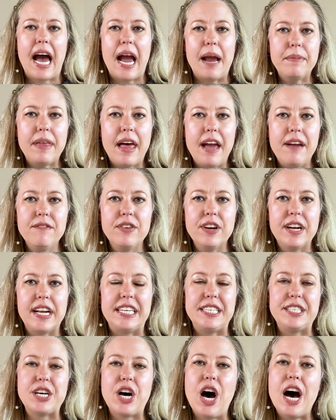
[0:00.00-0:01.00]
timeline for
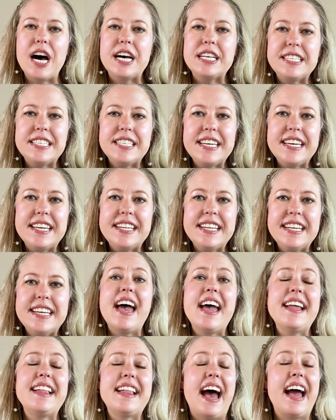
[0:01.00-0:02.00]
getting to Austin?
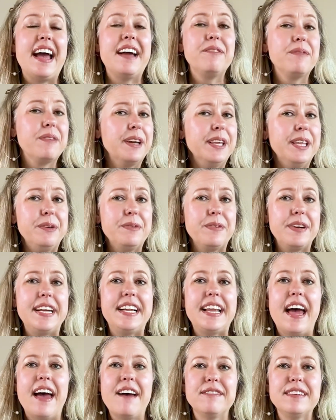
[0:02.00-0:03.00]
And I really
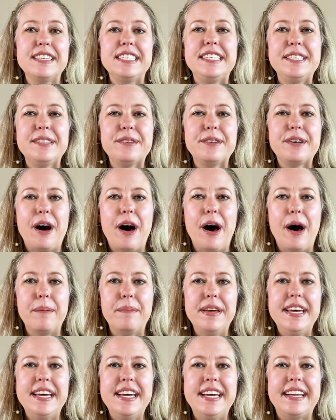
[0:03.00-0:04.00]
read every single
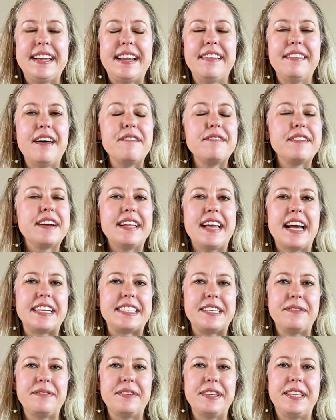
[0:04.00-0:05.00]
comment and I love
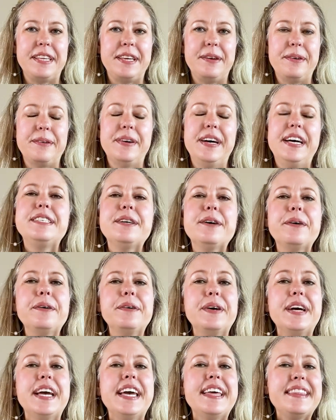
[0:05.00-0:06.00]
connecting with you.
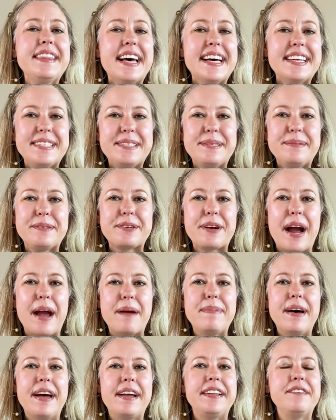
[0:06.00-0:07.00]
So hit that
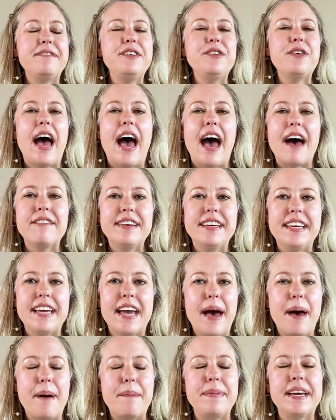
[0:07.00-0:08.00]
subscribe button if you haven't
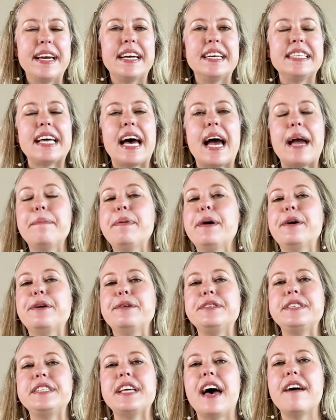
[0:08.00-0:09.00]
yet, because I
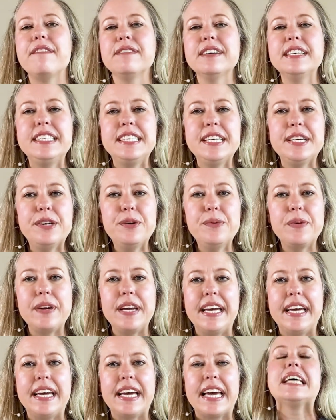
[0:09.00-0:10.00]
post every single
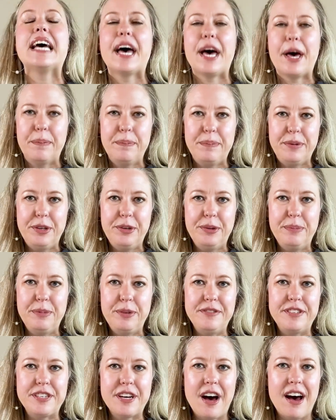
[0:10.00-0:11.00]
week to help you
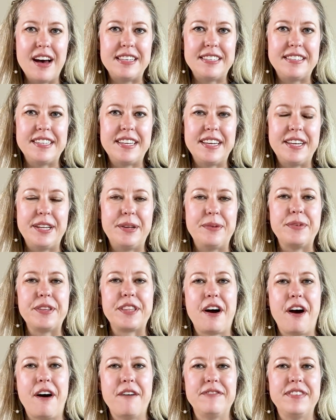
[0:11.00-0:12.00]
move to Austin with
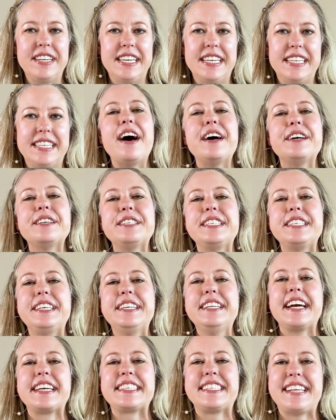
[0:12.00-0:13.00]
confidence. I'll see you
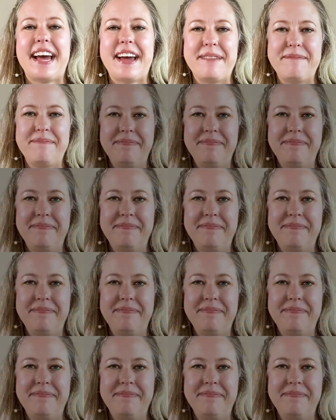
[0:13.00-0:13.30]
next time.